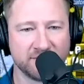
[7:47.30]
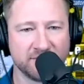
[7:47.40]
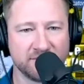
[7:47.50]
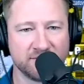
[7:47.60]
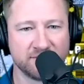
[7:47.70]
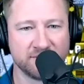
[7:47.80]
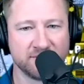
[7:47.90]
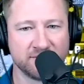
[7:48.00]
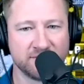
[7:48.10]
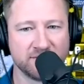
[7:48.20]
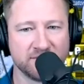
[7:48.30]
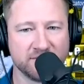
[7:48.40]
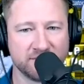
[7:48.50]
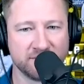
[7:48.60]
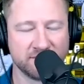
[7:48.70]

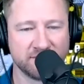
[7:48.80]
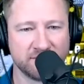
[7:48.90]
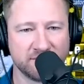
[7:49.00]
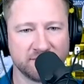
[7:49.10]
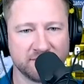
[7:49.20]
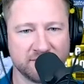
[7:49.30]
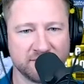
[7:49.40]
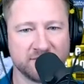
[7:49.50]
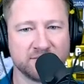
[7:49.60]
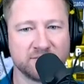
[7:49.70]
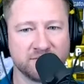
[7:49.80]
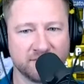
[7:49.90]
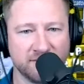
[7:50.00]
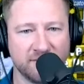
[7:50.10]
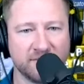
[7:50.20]

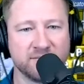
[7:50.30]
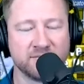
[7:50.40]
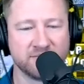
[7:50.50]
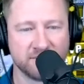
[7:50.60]
(silent)